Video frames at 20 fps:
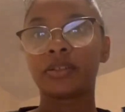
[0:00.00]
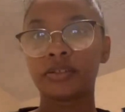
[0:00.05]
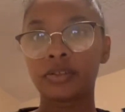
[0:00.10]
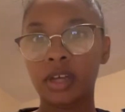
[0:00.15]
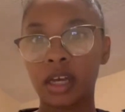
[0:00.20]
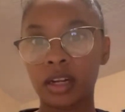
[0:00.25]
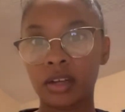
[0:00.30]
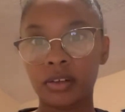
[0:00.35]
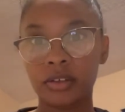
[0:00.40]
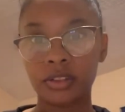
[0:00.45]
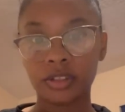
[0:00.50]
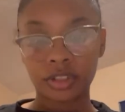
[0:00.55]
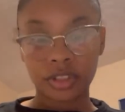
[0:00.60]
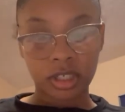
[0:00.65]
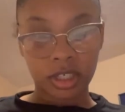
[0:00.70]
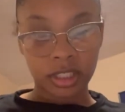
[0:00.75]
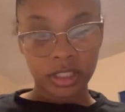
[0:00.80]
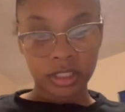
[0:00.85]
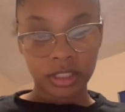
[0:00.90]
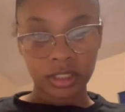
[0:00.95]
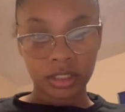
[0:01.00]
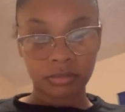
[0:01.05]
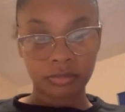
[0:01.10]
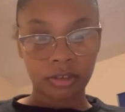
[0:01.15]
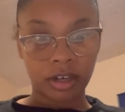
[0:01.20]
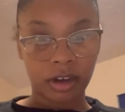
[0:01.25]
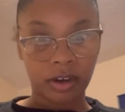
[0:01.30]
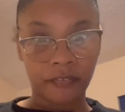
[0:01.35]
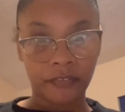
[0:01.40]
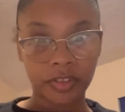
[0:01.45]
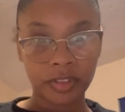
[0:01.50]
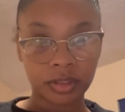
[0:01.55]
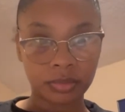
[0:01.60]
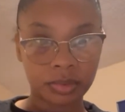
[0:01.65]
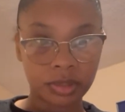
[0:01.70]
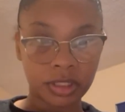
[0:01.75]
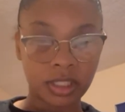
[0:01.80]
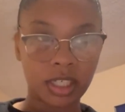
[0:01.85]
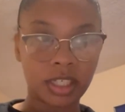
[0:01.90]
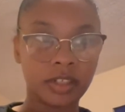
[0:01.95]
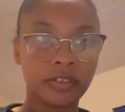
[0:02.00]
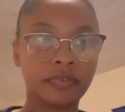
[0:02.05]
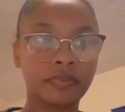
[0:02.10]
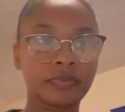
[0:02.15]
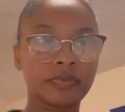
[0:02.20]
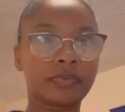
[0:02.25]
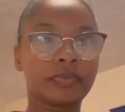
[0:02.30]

do gotta go to target tomorrow for some stuff